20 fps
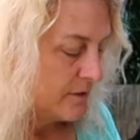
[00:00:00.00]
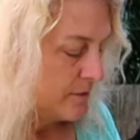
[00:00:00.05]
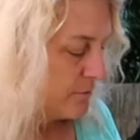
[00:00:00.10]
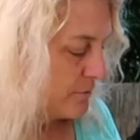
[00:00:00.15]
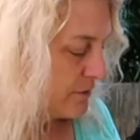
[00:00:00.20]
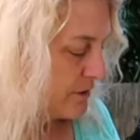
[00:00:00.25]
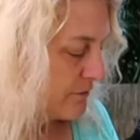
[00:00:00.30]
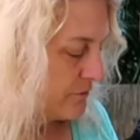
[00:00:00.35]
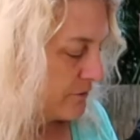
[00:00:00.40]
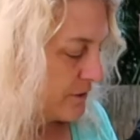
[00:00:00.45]

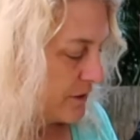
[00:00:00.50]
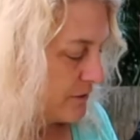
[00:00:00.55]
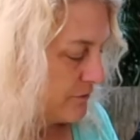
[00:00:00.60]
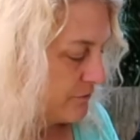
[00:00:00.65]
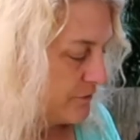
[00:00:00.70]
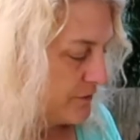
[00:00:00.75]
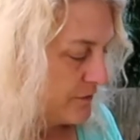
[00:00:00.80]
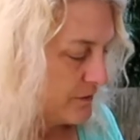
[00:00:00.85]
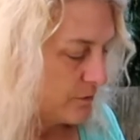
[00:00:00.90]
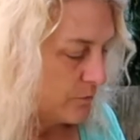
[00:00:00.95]
But I've got to
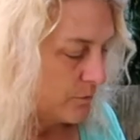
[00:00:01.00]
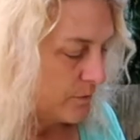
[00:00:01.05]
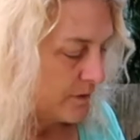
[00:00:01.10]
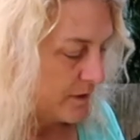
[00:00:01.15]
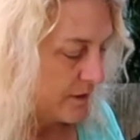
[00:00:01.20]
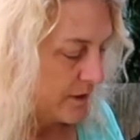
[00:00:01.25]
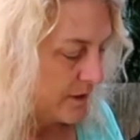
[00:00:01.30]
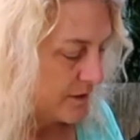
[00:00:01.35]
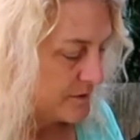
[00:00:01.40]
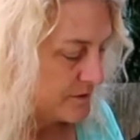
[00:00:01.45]
fit the one
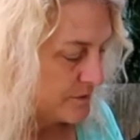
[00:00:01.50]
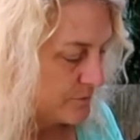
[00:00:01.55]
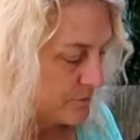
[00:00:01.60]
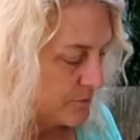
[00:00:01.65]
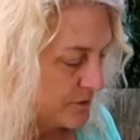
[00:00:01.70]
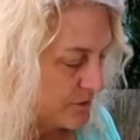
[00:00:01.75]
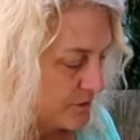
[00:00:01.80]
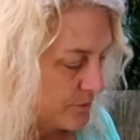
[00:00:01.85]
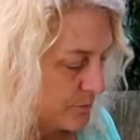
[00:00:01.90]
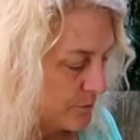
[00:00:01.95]
that hasn't
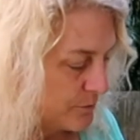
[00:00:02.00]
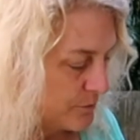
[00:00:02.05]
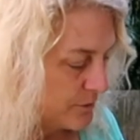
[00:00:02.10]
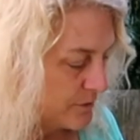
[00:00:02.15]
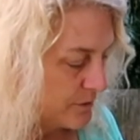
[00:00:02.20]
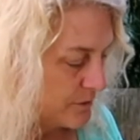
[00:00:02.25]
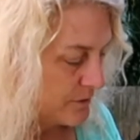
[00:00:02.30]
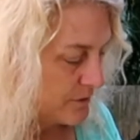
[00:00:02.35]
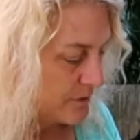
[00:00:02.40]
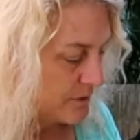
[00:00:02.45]
been deployed
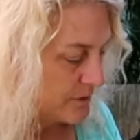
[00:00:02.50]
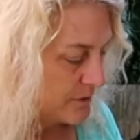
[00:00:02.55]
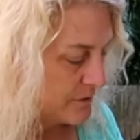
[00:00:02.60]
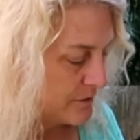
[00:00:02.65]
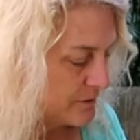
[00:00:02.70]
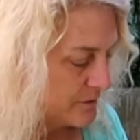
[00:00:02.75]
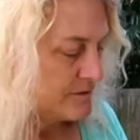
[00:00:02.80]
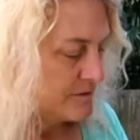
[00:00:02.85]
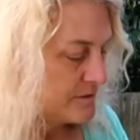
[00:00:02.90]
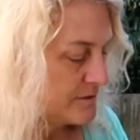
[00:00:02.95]
on there.
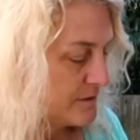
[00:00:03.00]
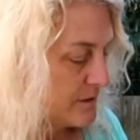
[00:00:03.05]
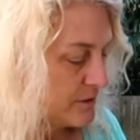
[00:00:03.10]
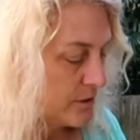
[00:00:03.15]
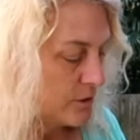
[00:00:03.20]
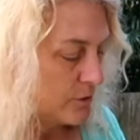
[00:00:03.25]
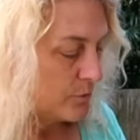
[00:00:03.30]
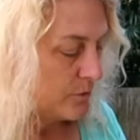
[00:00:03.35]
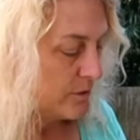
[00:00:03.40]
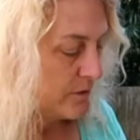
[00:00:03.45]
It does not
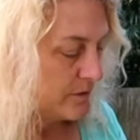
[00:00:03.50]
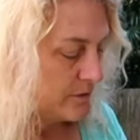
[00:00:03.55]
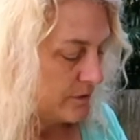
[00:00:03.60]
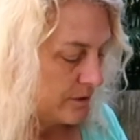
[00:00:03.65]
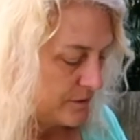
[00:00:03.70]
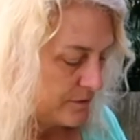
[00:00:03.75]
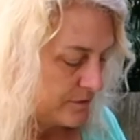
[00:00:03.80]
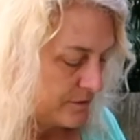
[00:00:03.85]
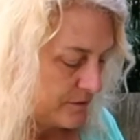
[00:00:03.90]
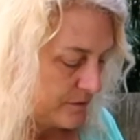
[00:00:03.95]
go on there
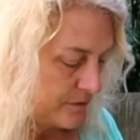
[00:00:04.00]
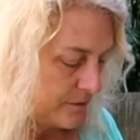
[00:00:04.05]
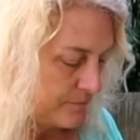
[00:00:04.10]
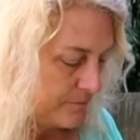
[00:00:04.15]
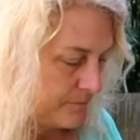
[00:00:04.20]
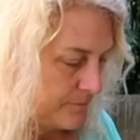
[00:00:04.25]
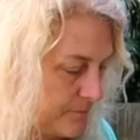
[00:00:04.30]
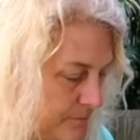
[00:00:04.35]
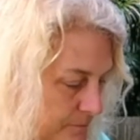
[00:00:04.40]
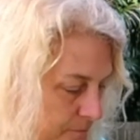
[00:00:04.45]
easily.
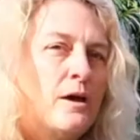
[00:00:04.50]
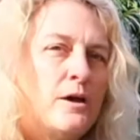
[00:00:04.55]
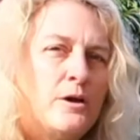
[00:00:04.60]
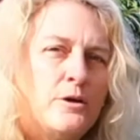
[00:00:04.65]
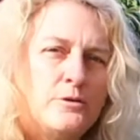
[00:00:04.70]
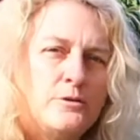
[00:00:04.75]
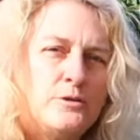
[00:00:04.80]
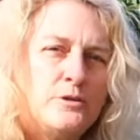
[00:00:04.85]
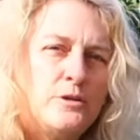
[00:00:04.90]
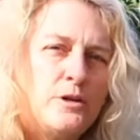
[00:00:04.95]

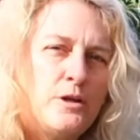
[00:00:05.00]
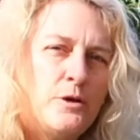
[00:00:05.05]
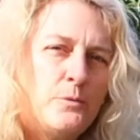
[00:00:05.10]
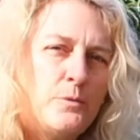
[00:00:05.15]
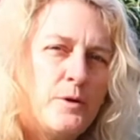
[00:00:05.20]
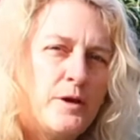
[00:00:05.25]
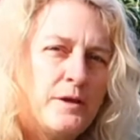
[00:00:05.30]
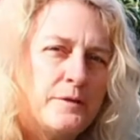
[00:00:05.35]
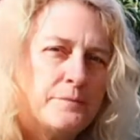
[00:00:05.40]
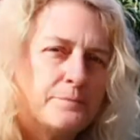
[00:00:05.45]
Oh, you know
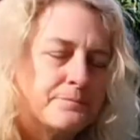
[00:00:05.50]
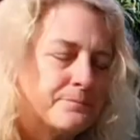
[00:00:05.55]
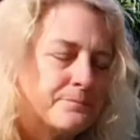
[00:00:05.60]
what?